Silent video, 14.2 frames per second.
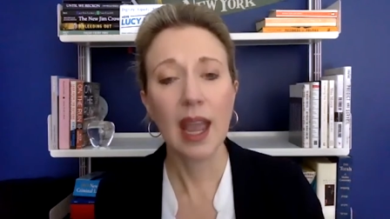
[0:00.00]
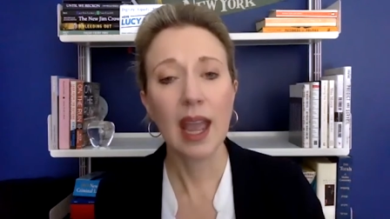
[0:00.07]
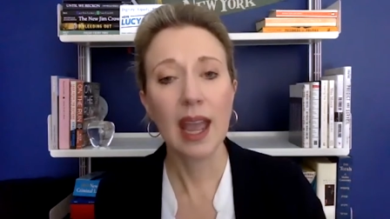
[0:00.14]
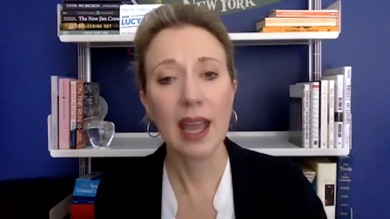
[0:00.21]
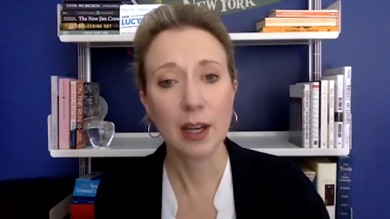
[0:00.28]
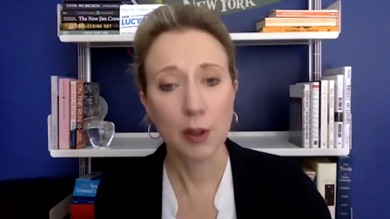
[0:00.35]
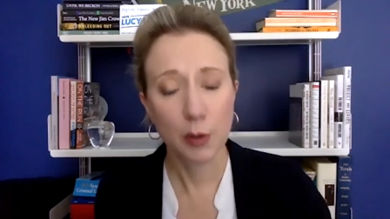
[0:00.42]

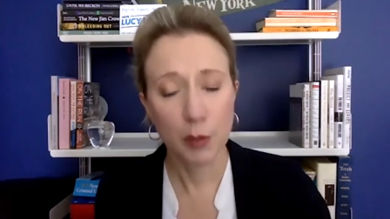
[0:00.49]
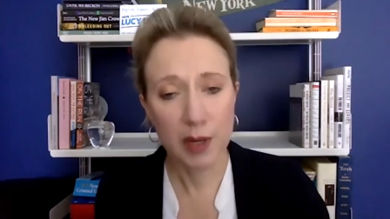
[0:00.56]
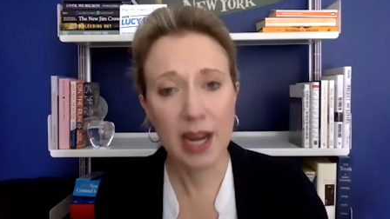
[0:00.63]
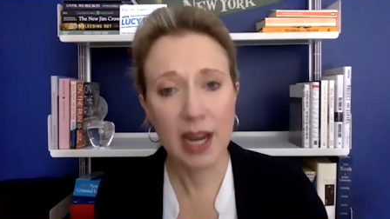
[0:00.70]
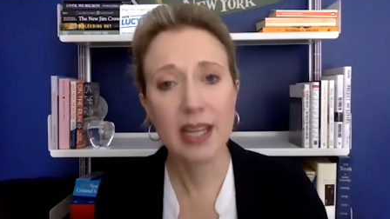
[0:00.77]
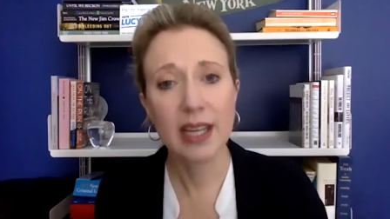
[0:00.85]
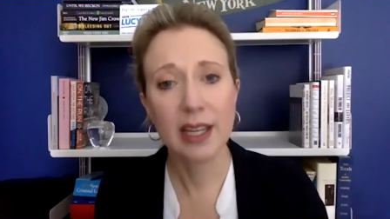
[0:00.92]
and
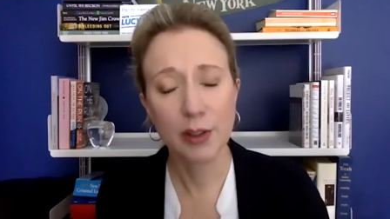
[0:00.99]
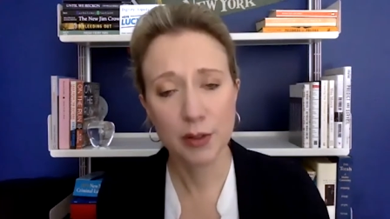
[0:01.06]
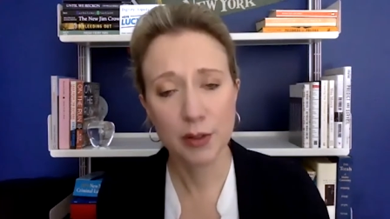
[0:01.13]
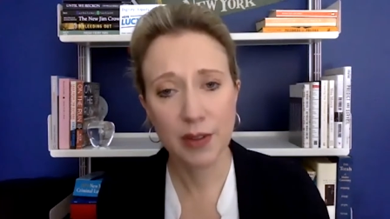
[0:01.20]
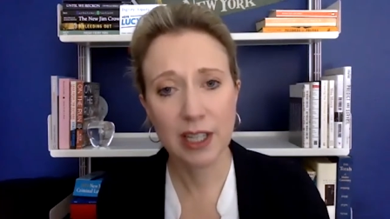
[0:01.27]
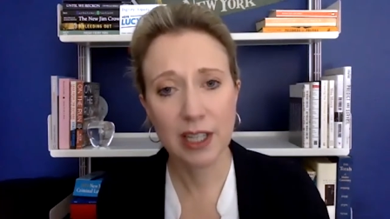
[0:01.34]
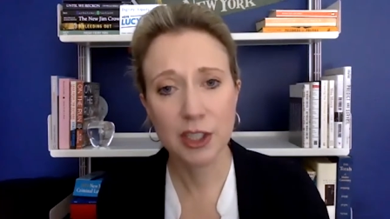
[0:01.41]
creating
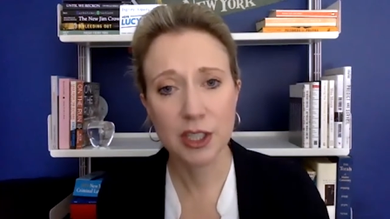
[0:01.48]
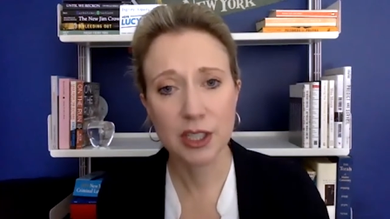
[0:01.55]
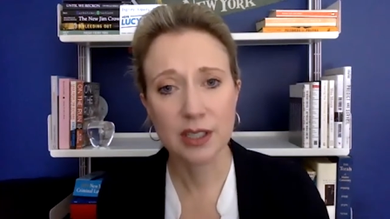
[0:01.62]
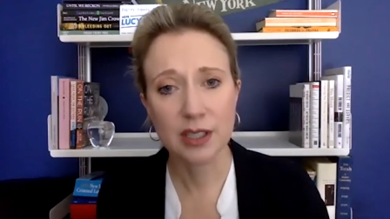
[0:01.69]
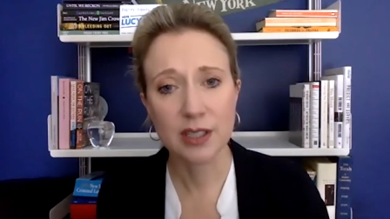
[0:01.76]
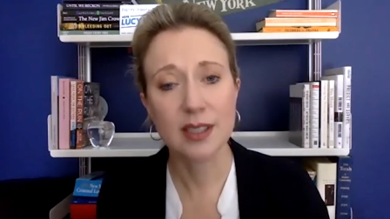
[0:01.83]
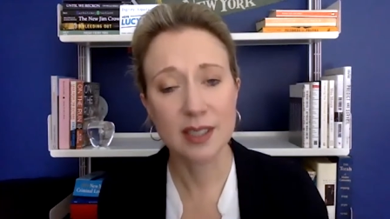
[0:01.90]

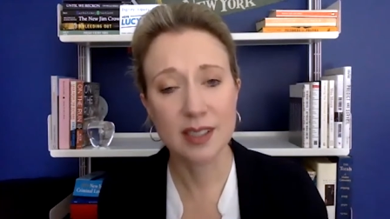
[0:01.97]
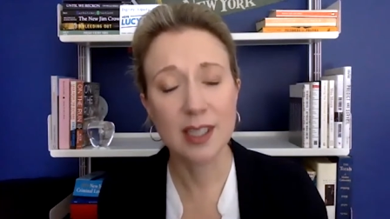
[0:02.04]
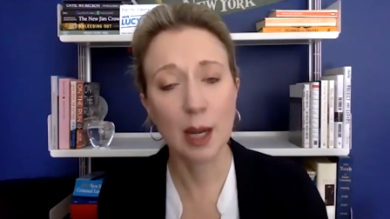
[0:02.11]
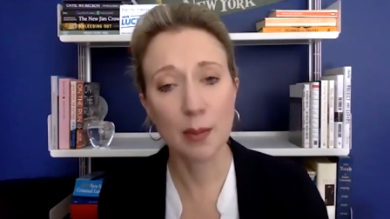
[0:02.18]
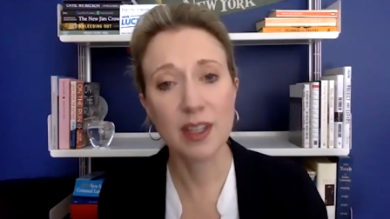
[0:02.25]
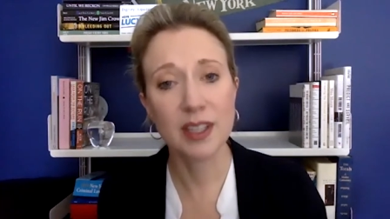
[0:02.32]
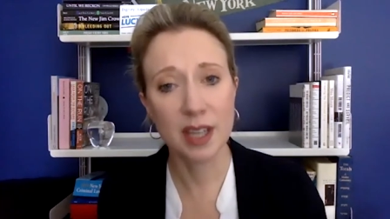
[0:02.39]
interventions to
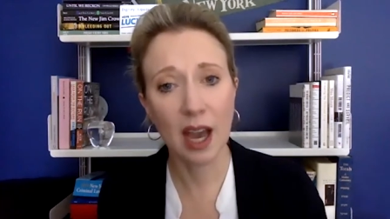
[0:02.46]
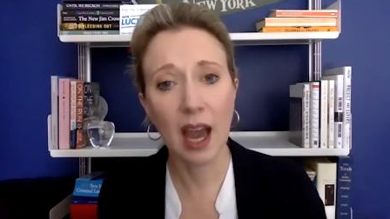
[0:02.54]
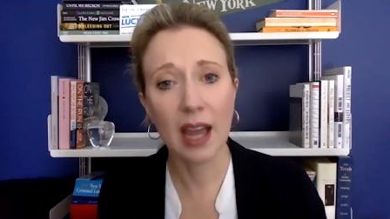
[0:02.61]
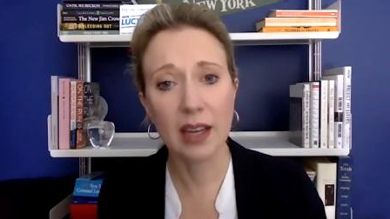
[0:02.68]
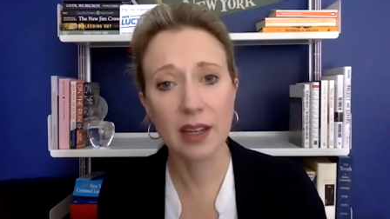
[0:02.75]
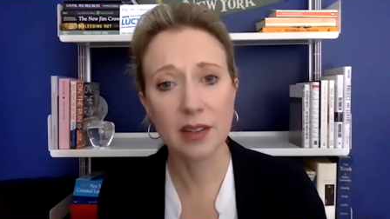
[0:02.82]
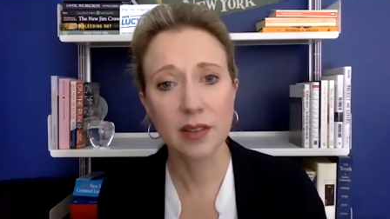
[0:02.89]
stem the
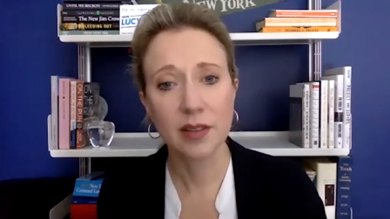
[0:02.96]
tide